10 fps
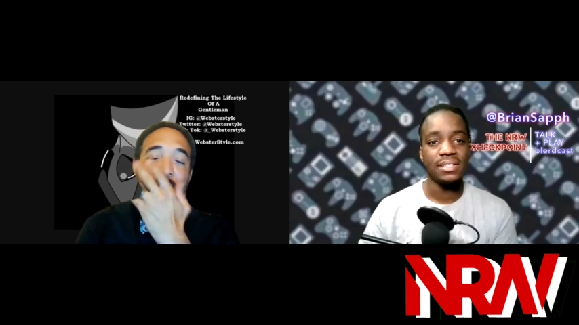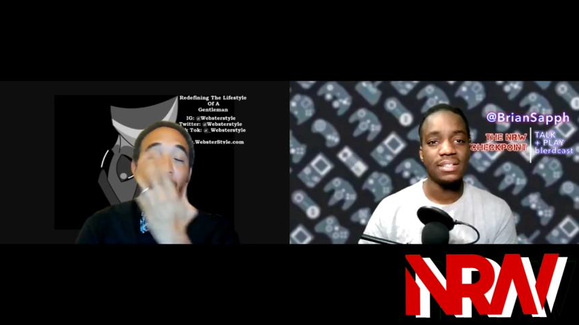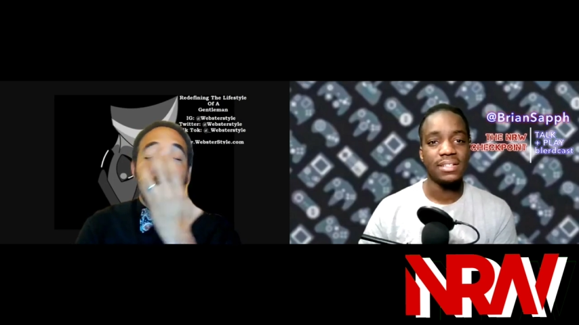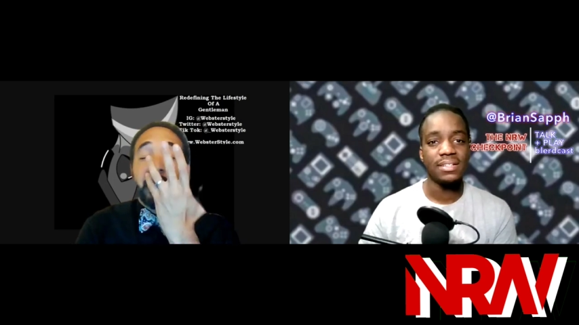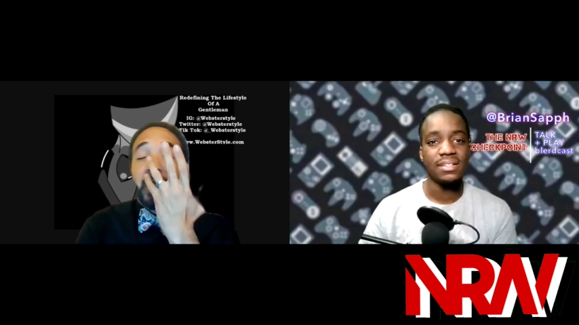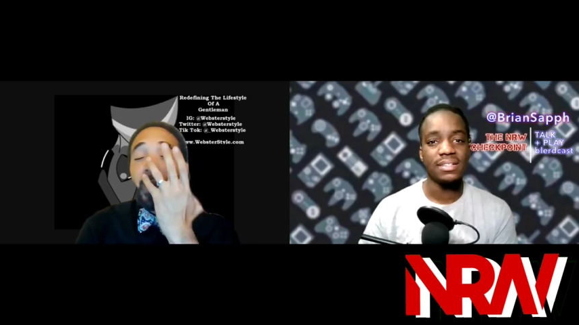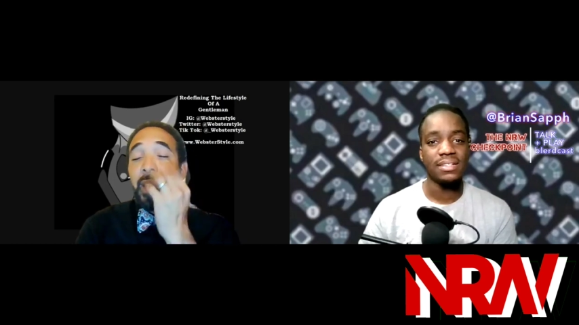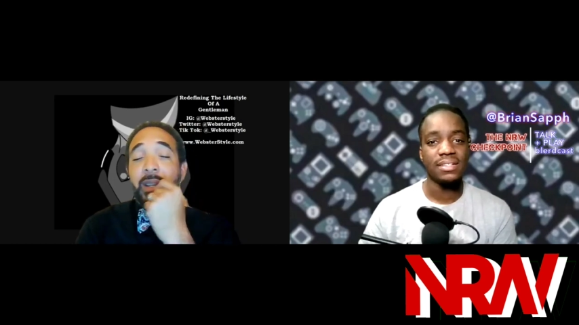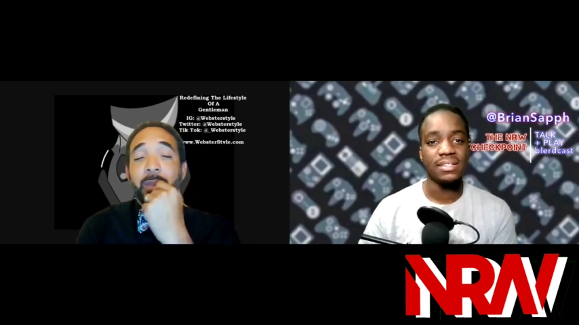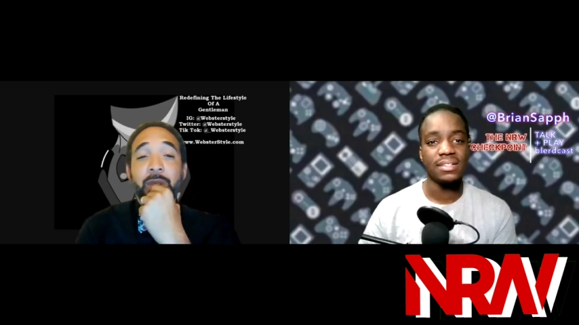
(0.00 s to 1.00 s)
Speaker 1: Well, now hmm. I
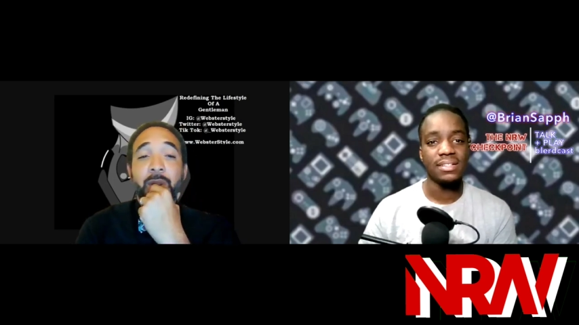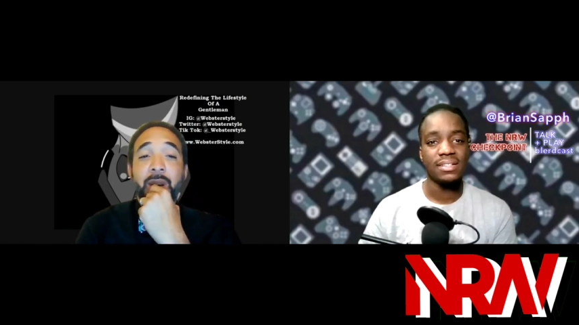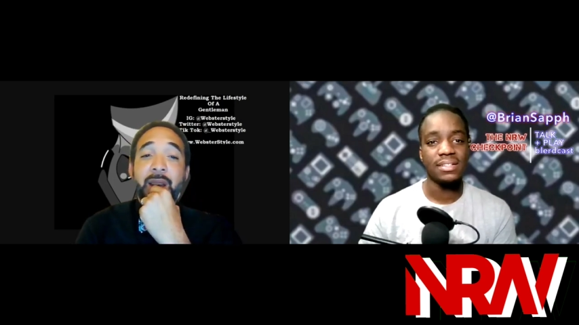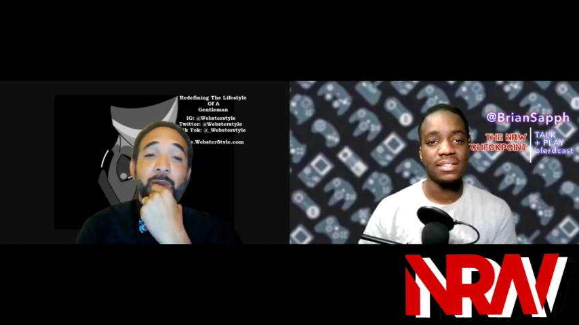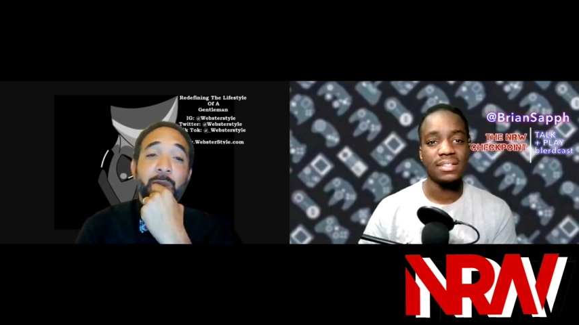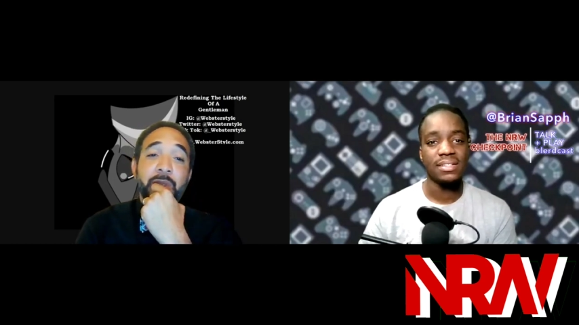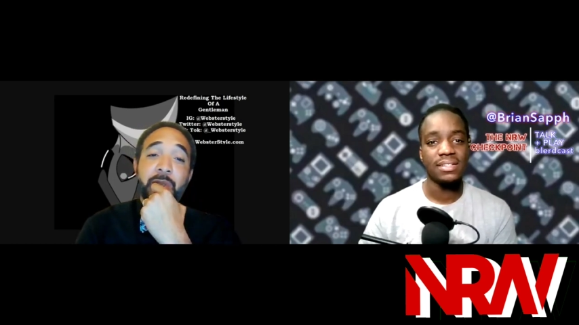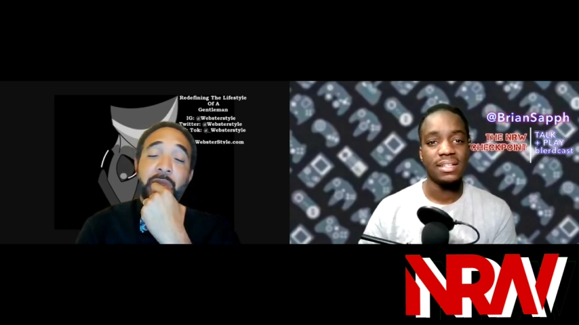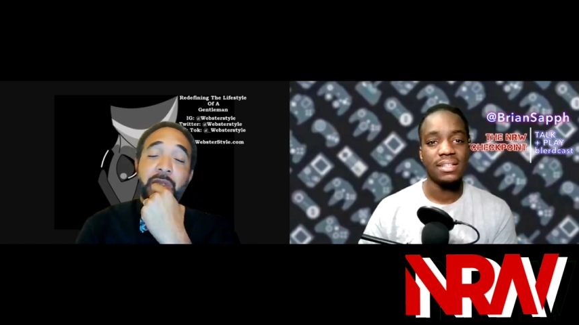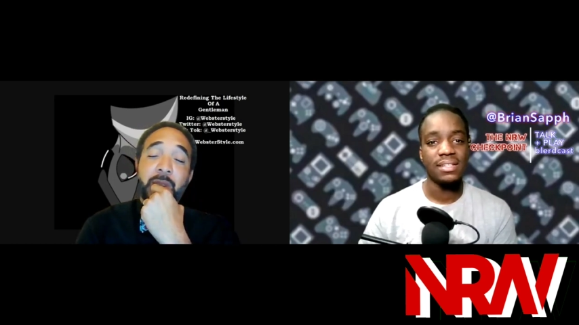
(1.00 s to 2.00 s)
am, so I have no
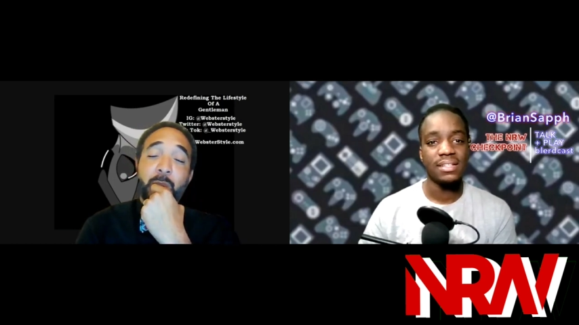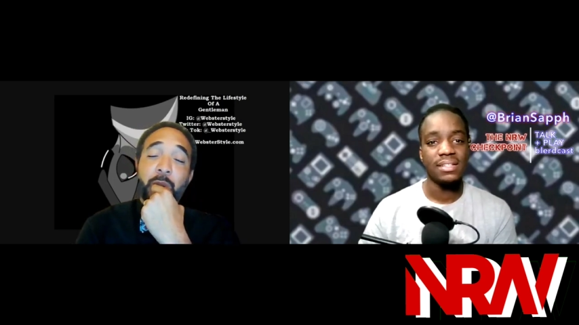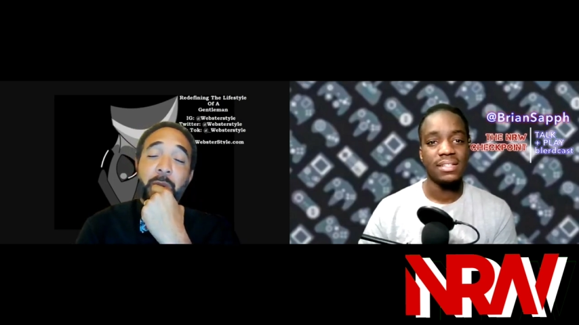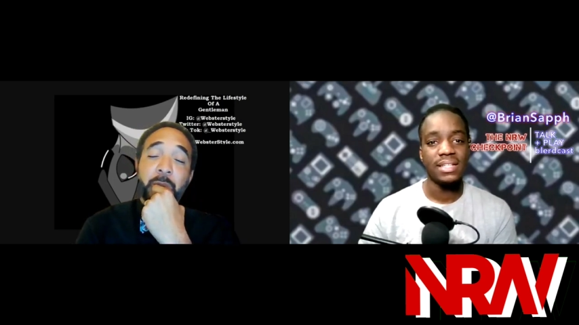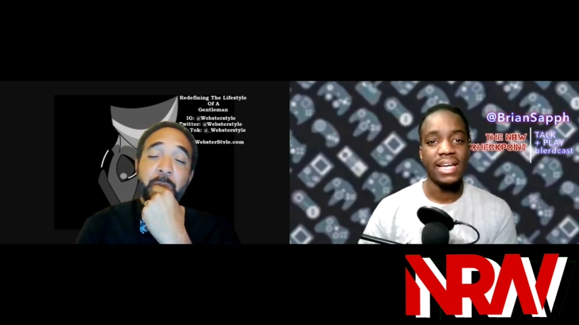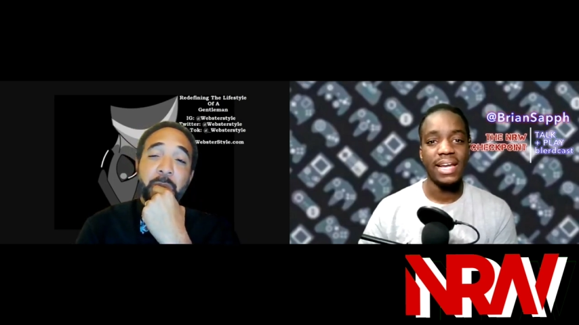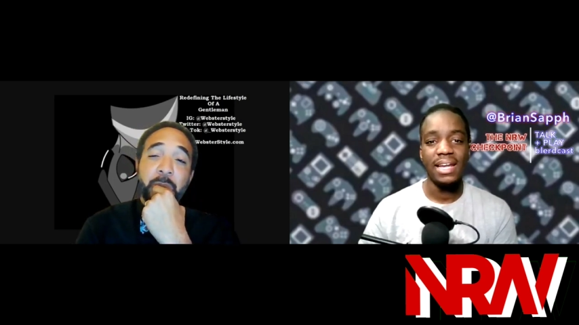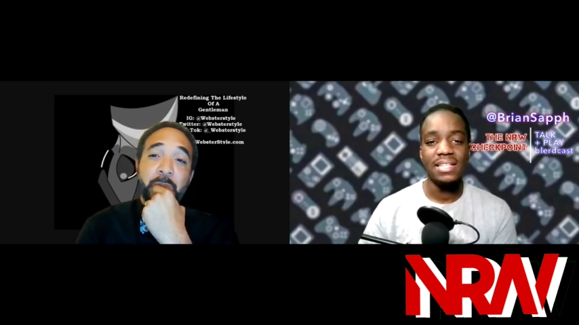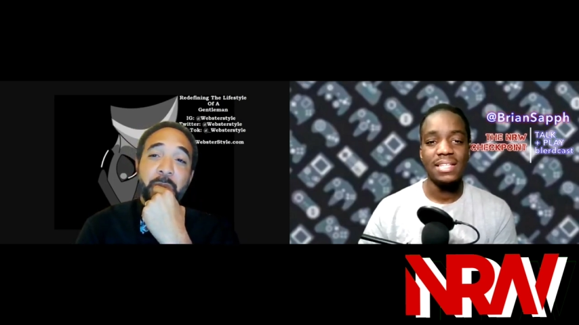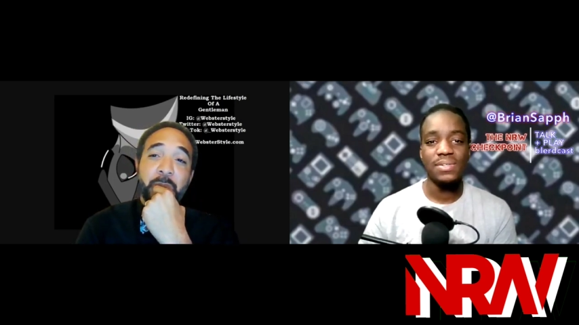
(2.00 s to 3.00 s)
excuses anymore. And
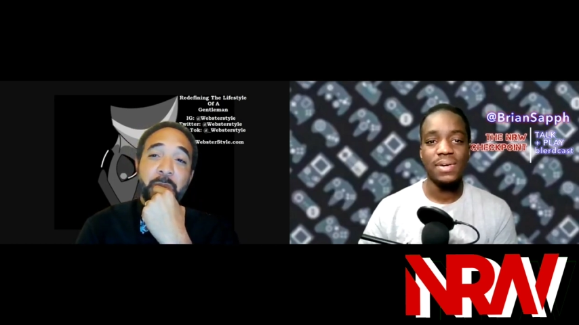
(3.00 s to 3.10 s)
it's on